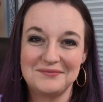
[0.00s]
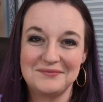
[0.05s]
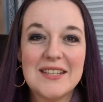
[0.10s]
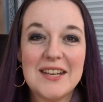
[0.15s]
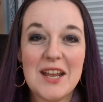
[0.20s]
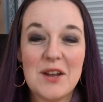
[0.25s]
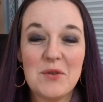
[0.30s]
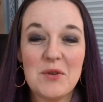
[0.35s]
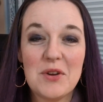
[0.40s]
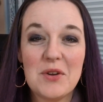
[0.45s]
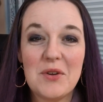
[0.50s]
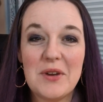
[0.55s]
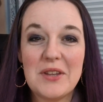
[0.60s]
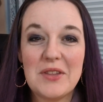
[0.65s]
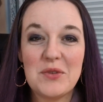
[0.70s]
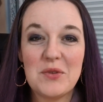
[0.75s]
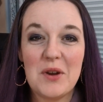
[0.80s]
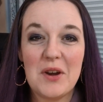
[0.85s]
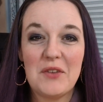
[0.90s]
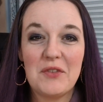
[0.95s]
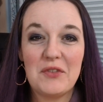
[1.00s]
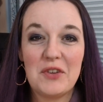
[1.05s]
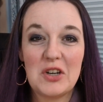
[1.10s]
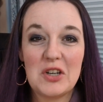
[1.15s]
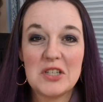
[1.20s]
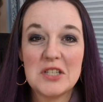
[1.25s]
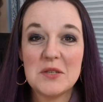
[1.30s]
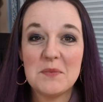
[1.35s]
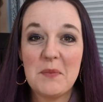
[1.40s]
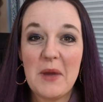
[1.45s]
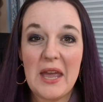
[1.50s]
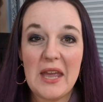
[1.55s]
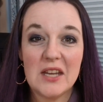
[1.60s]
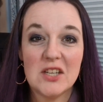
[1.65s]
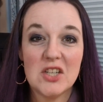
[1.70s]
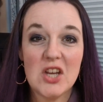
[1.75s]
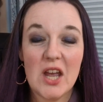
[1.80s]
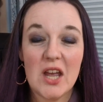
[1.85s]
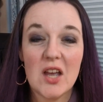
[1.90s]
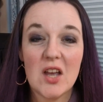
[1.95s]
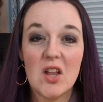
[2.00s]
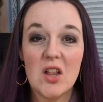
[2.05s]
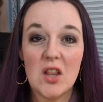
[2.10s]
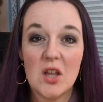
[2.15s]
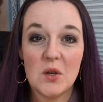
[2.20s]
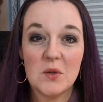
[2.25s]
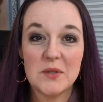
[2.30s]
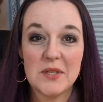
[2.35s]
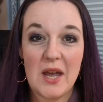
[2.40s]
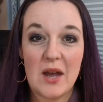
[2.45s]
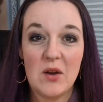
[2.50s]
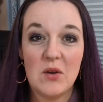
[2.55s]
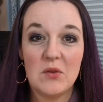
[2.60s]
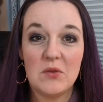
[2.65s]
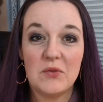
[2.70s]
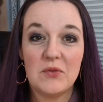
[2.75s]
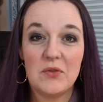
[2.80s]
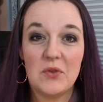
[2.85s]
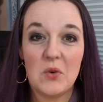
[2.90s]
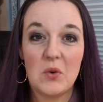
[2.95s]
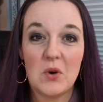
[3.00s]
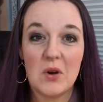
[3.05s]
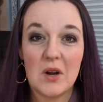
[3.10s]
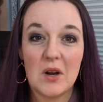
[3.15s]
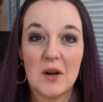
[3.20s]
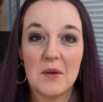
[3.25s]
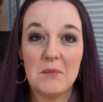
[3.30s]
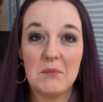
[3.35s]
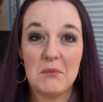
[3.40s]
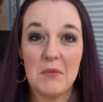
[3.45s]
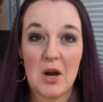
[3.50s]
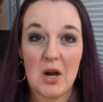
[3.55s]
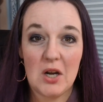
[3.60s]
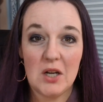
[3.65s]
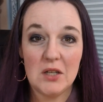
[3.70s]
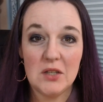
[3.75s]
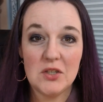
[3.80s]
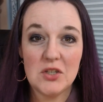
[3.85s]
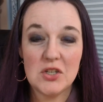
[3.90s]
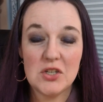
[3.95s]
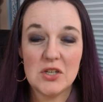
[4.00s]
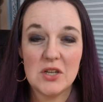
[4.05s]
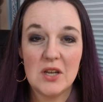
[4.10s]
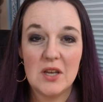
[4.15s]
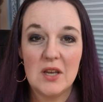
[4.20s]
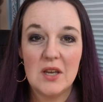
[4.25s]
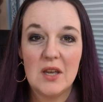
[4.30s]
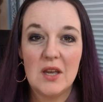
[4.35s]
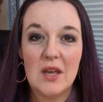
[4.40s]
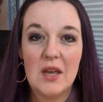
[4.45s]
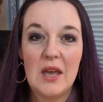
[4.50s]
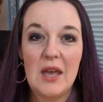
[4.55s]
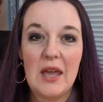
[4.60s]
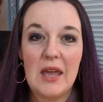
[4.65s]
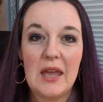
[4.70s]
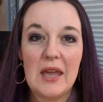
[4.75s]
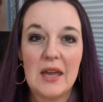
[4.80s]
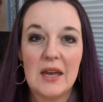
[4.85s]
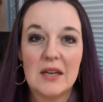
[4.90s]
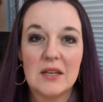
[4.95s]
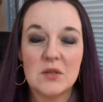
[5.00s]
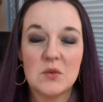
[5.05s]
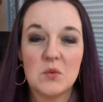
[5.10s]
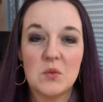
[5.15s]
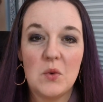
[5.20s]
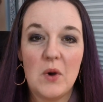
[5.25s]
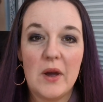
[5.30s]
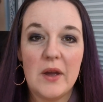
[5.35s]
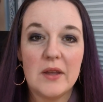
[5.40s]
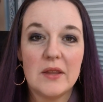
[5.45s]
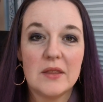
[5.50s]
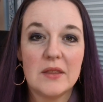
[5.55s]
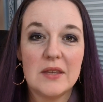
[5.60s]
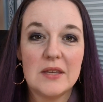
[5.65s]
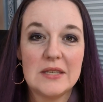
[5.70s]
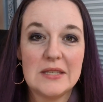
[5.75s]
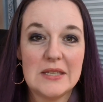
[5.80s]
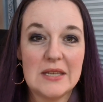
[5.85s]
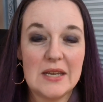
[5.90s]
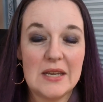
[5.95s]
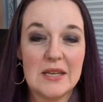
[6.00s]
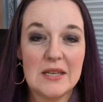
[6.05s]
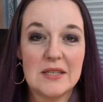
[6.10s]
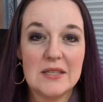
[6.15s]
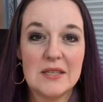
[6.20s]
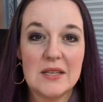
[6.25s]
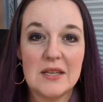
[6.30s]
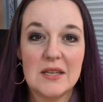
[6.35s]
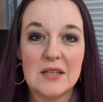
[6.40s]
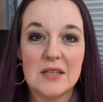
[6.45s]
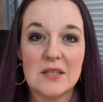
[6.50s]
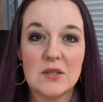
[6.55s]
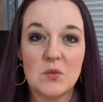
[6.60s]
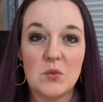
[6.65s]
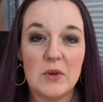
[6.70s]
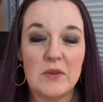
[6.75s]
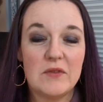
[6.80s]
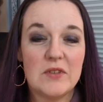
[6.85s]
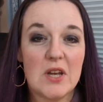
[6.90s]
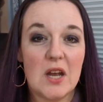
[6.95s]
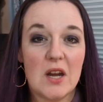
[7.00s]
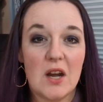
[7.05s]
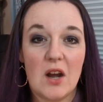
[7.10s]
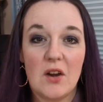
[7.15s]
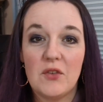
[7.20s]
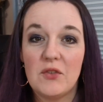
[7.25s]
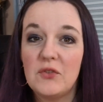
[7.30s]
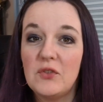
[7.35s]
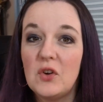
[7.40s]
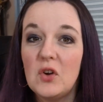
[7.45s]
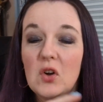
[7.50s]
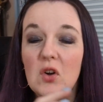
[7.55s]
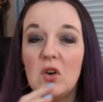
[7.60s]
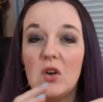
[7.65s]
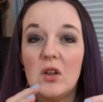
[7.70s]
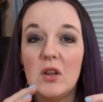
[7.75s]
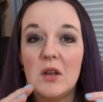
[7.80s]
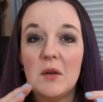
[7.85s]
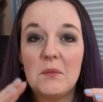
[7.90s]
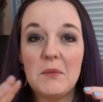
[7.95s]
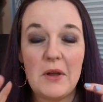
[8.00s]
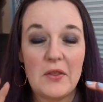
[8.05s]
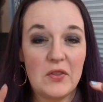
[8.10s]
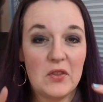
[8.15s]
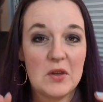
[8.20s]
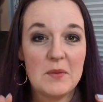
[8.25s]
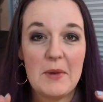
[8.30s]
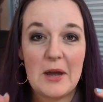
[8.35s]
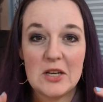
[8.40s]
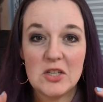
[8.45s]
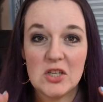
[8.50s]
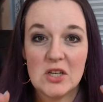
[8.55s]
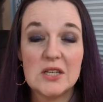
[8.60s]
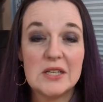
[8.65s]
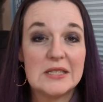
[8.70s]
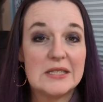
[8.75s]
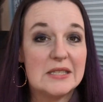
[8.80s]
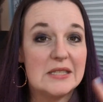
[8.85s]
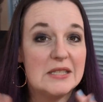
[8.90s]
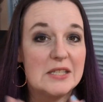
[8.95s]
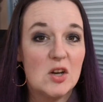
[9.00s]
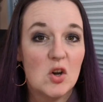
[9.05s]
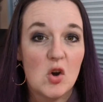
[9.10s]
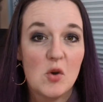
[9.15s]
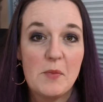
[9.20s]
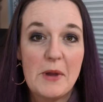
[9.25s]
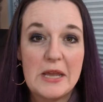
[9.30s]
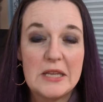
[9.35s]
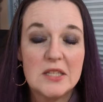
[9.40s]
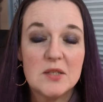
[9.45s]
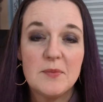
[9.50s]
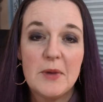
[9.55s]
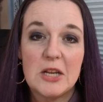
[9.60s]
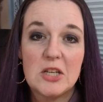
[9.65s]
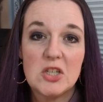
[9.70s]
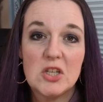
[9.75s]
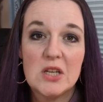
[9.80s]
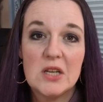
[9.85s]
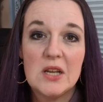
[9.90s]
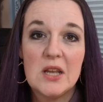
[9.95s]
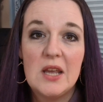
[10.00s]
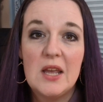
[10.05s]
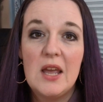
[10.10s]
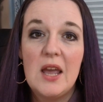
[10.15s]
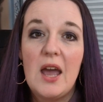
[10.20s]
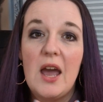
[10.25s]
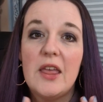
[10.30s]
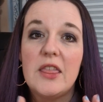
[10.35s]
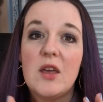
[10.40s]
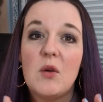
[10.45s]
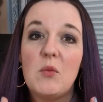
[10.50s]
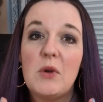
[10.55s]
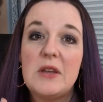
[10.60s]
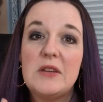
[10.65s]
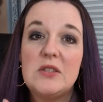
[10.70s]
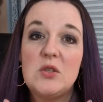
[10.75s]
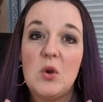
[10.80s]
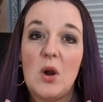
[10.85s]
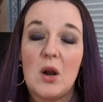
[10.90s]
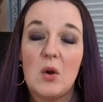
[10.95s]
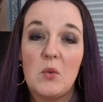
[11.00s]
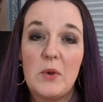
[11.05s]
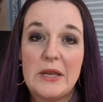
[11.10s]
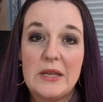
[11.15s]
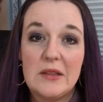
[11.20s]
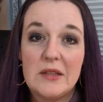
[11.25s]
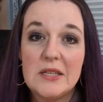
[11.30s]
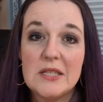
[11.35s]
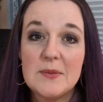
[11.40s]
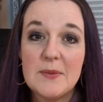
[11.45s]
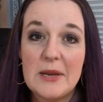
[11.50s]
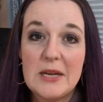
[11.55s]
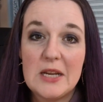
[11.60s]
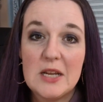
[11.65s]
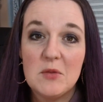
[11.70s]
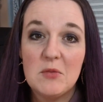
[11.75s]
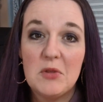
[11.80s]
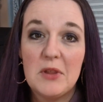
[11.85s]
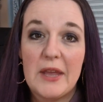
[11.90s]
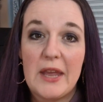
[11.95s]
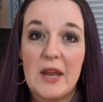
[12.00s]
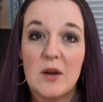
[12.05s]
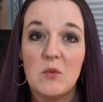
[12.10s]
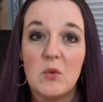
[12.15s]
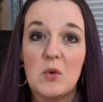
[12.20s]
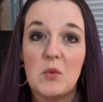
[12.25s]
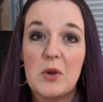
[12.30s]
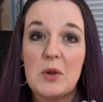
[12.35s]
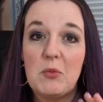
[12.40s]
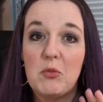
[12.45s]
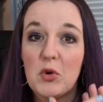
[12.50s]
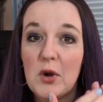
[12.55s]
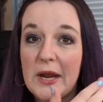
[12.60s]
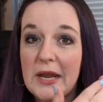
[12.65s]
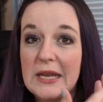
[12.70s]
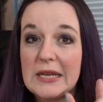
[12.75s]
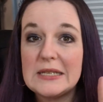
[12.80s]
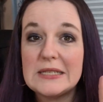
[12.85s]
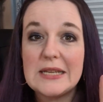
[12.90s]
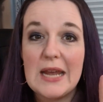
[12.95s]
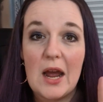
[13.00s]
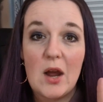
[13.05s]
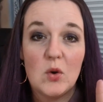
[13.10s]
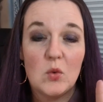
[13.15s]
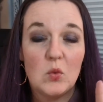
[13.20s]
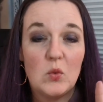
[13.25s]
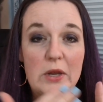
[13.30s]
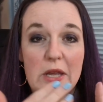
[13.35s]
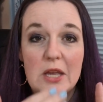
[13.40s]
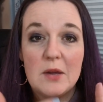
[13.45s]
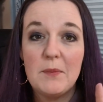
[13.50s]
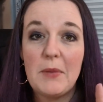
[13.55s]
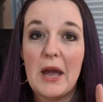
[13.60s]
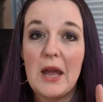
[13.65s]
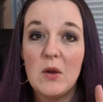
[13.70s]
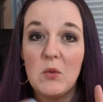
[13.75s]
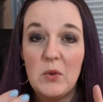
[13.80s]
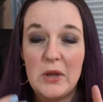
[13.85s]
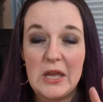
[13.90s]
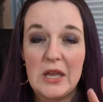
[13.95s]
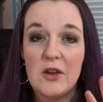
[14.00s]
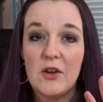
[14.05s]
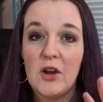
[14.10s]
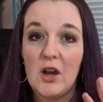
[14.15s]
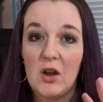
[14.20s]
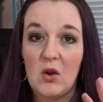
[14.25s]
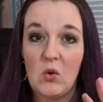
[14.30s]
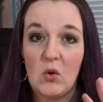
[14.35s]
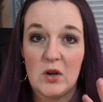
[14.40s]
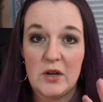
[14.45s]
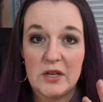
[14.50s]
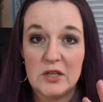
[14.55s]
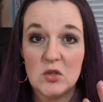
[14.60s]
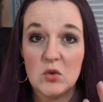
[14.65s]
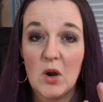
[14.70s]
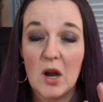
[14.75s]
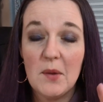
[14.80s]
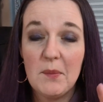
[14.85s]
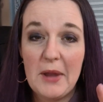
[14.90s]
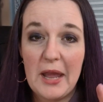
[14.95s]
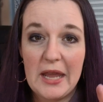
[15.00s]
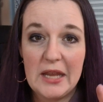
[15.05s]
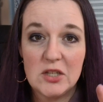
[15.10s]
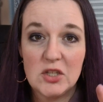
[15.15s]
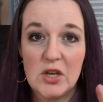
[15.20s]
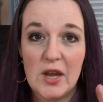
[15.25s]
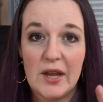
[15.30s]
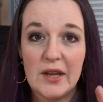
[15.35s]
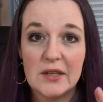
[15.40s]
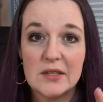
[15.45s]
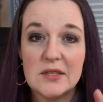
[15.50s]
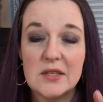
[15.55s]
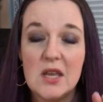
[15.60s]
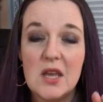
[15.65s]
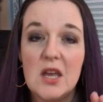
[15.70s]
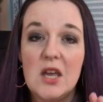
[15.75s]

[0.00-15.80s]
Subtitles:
Today we're going through our first paycheck closeout for March. And what this is we've done our full monthly budget. It's a zero-based budget. And then we do our weekly spending plan where we break it down week by week according to our paychecks